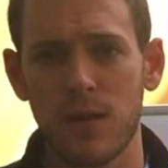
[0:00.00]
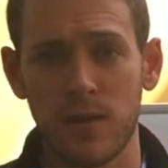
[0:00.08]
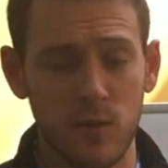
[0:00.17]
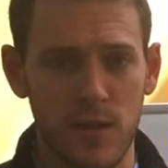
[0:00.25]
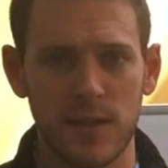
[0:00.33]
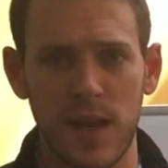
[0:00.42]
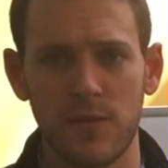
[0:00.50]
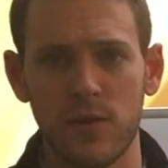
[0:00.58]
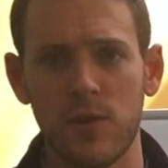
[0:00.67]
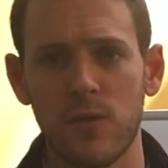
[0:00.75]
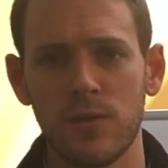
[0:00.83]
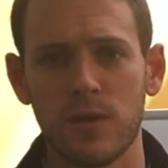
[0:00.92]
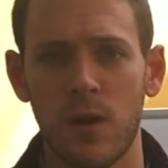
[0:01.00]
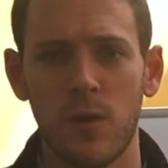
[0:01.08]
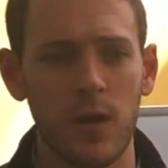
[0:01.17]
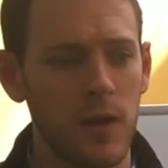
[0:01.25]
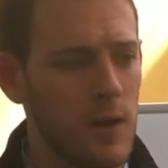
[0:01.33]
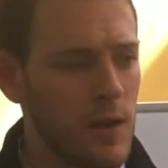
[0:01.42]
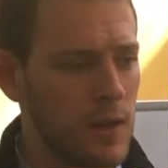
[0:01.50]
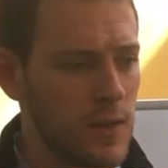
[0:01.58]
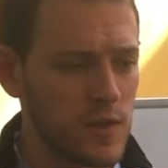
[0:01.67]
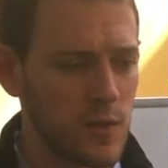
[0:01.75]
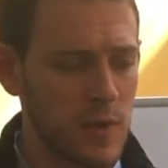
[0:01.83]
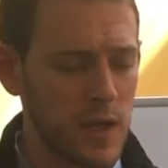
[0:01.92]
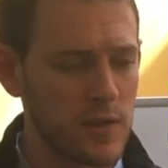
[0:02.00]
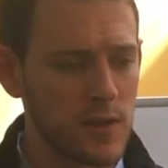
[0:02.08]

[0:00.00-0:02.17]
or it's Wednesday afternoon, so this would be